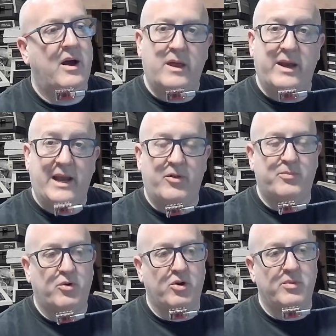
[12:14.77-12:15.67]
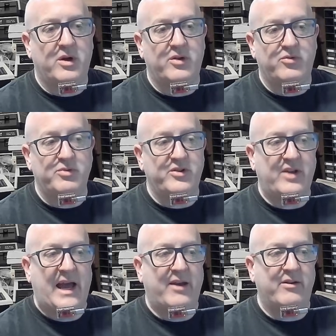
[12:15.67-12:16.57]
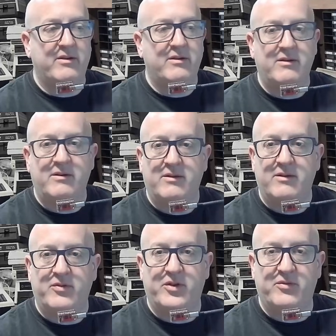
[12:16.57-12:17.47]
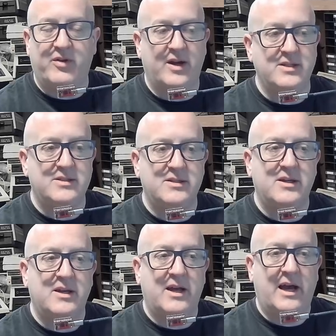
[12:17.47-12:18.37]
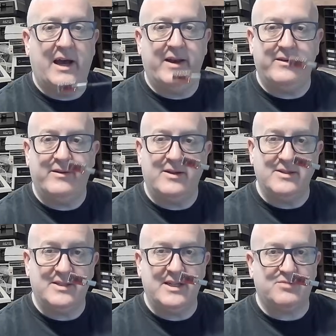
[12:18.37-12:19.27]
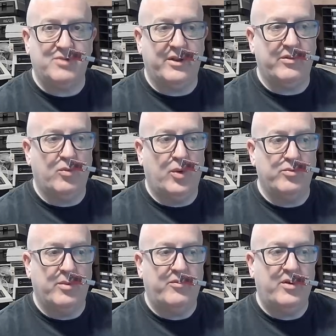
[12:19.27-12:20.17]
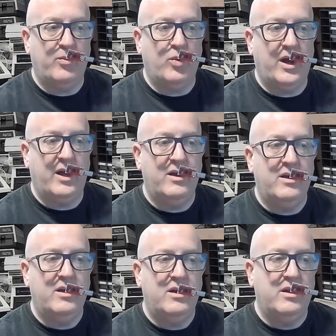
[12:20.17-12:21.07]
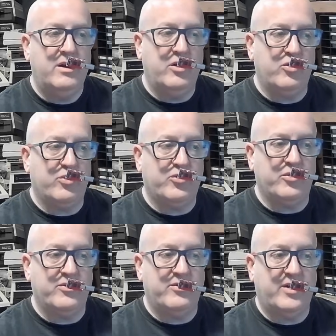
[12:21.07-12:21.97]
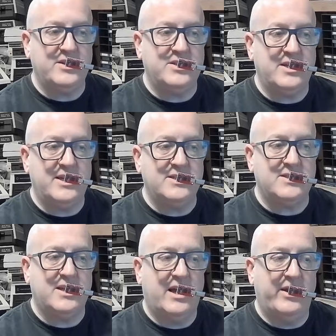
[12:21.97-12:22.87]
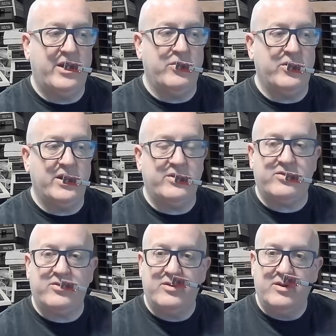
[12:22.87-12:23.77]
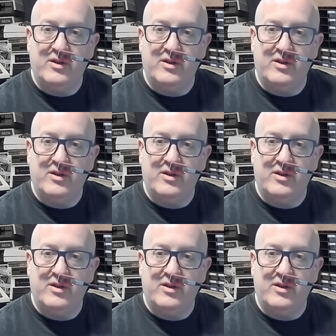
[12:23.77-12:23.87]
And now the programmer has rescanned the device and can see it's running the OneROM firmware, knows what sort of device it is, and know that it's